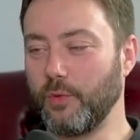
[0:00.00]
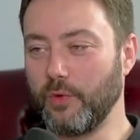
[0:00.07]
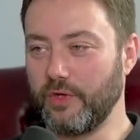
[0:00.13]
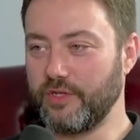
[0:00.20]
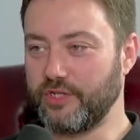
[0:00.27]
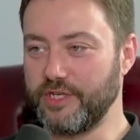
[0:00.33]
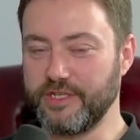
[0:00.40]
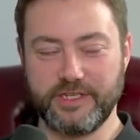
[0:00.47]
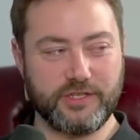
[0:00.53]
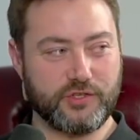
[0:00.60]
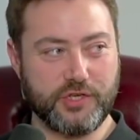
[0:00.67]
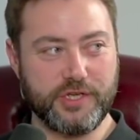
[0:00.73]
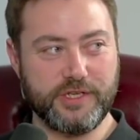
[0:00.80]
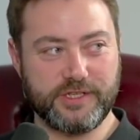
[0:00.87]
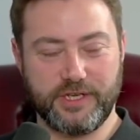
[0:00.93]

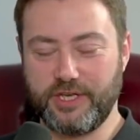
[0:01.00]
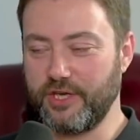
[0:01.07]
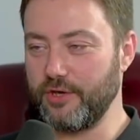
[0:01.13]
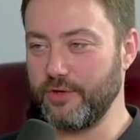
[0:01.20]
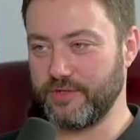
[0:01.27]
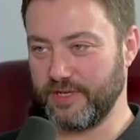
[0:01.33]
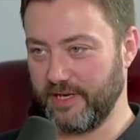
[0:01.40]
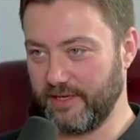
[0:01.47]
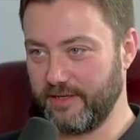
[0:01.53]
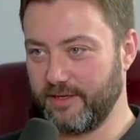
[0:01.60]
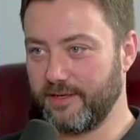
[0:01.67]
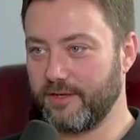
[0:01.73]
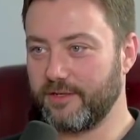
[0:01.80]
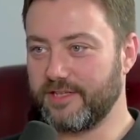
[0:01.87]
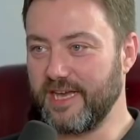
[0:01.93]
She's accusing
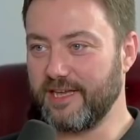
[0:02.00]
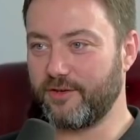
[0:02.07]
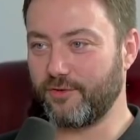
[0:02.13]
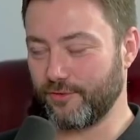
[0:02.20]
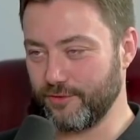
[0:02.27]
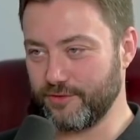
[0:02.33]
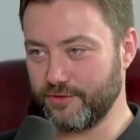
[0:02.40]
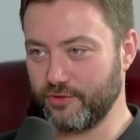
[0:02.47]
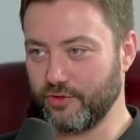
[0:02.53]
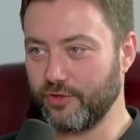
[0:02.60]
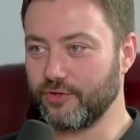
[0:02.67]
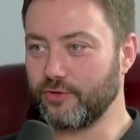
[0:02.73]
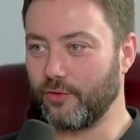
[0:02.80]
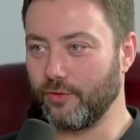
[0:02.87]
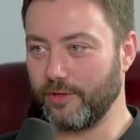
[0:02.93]
Ted Cruz and
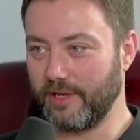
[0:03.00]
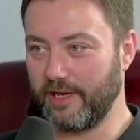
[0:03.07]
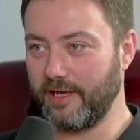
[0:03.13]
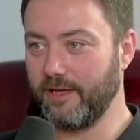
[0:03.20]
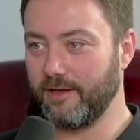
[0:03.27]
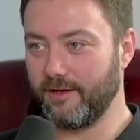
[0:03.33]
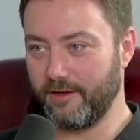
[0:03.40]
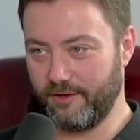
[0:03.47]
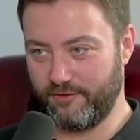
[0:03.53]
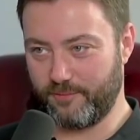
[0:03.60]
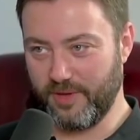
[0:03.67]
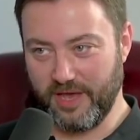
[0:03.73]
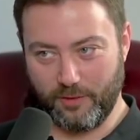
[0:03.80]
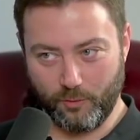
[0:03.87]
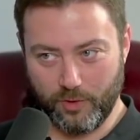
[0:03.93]
Josh Hawley of
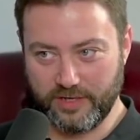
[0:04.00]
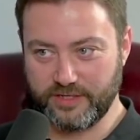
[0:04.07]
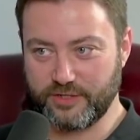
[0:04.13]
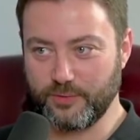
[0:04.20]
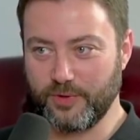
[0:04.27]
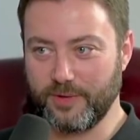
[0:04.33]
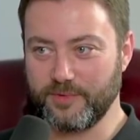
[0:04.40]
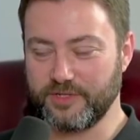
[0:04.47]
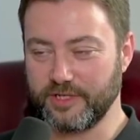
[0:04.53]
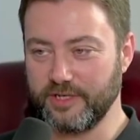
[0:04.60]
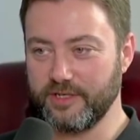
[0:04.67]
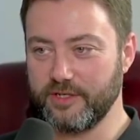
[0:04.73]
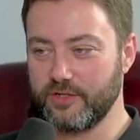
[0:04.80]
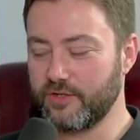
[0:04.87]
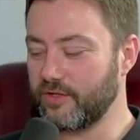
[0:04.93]
being white
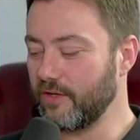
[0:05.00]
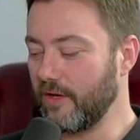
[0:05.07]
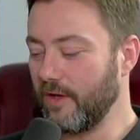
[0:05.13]
supremacists